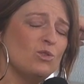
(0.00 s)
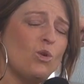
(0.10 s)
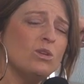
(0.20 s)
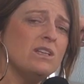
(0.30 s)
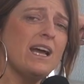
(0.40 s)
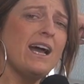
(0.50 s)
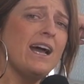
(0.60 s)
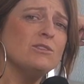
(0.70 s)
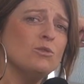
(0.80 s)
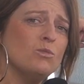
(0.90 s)

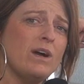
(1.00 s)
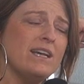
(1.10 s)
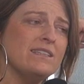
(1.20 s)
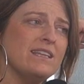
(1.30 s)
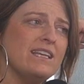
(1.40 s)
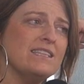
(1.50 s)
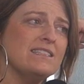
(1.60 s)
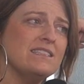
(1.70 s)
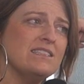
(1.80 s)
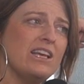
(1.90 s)
I don't want like
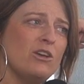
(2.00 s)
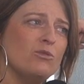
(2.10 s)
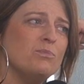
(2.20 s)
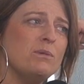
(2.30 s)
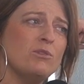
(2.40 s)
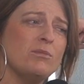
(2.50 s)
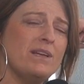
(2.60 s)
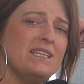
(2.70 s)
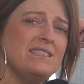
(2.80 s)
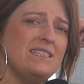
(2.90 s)
how people come
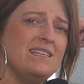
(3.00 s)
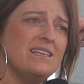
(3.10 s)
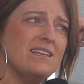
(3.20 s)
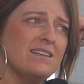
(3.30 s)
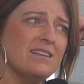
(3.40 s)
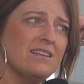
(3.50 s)
in to see you.